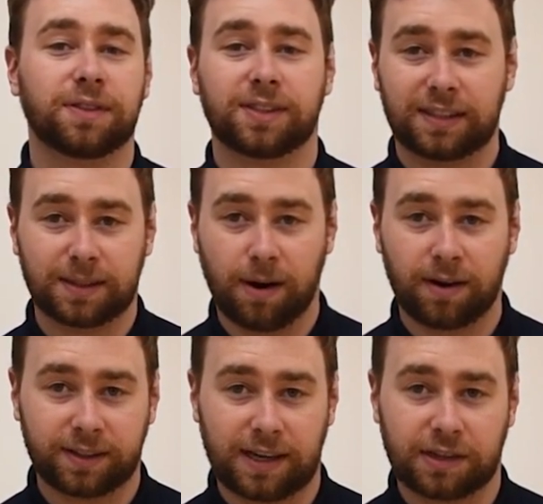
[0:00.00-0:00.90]
of the system
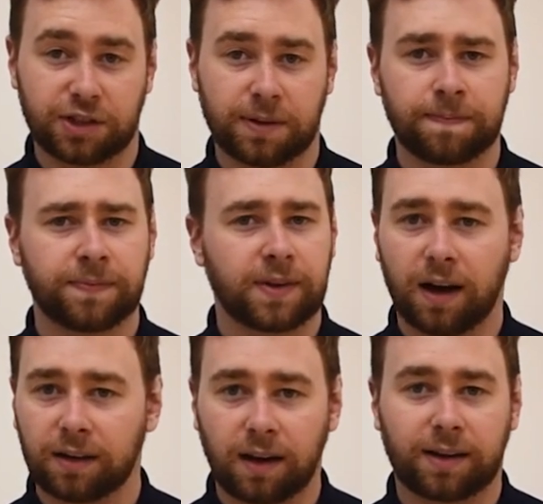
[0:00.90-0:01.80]
architecture,
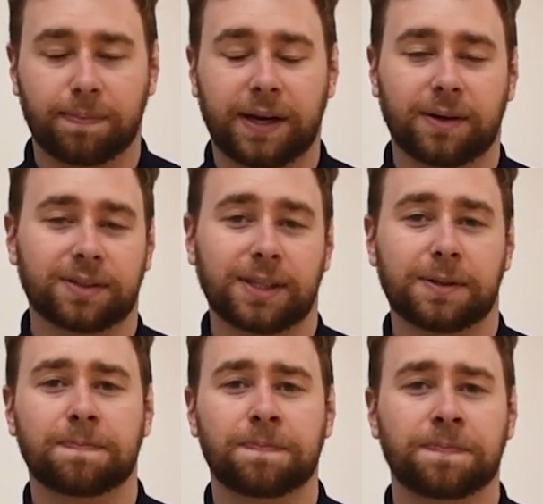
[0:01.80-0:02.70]
unlike a P L
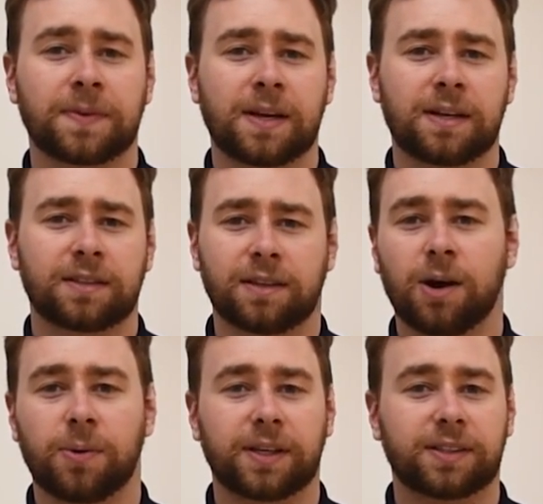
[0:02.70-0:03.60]
C, so
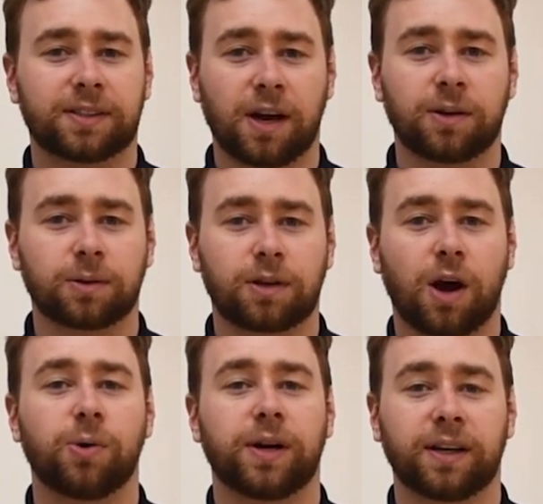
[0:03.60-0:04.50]
no external
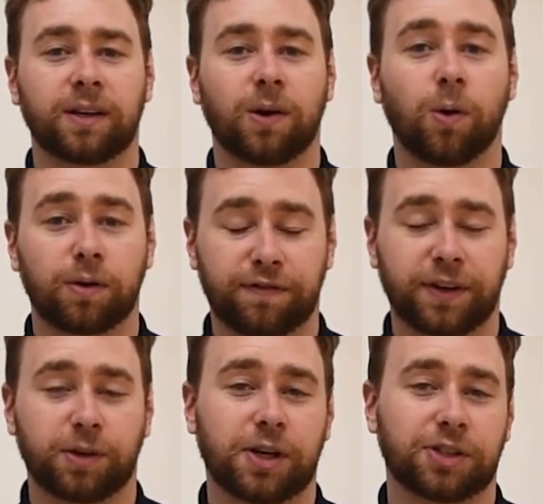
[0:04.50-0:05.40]
coding or
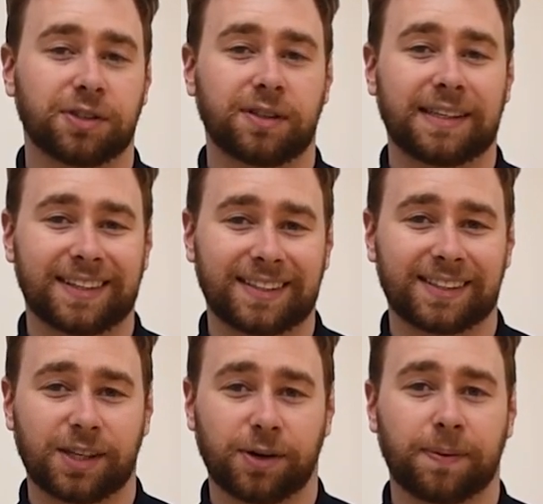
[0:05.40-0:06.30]
configuration is
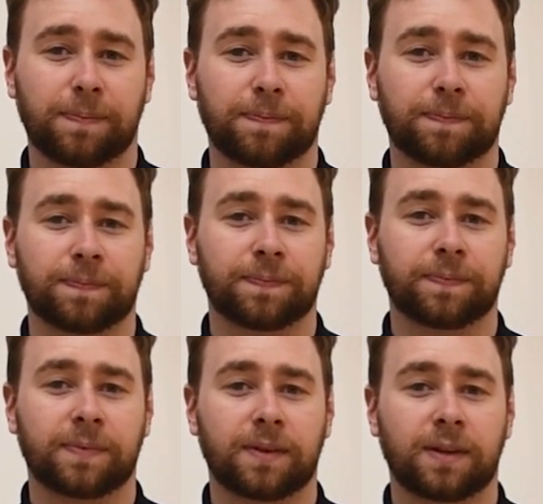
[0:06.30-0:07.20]
necessary.
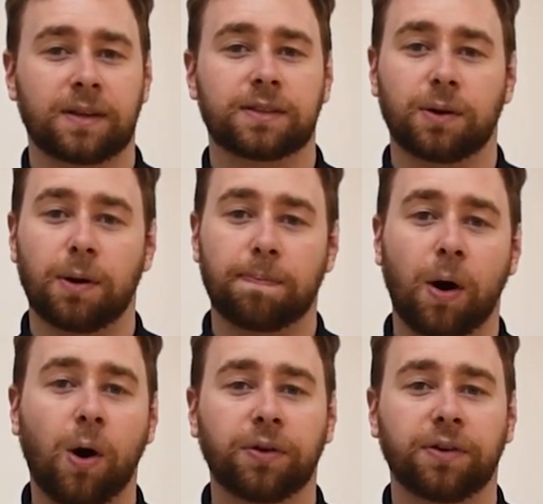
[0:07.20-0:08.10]
So
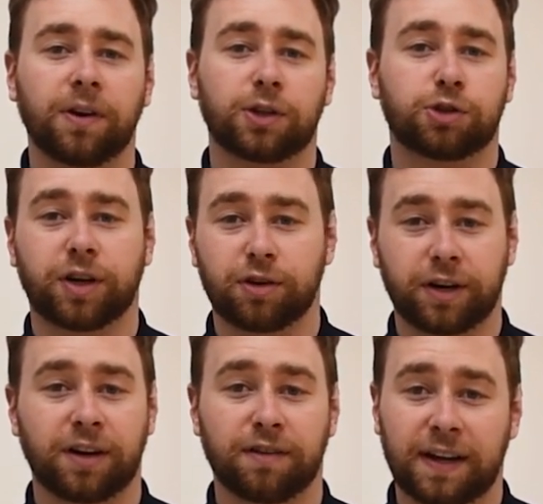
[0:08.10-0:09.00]
upon a
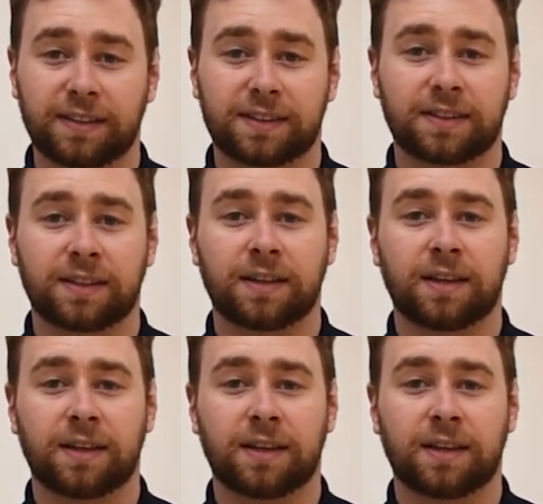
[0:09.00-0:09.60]
triggering event,